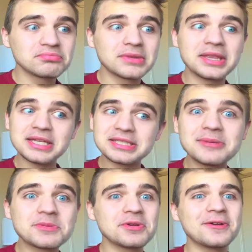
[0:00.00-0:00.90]
this
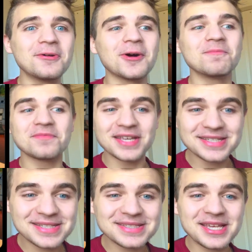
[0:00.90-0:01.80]
seems pretty cool.
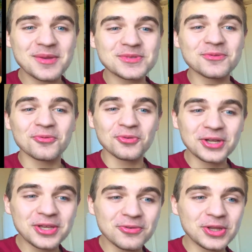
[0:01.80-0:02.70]
This seems
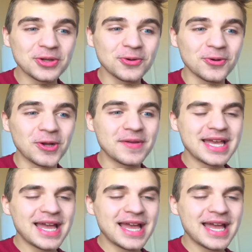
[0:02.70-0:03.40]
really, really cool.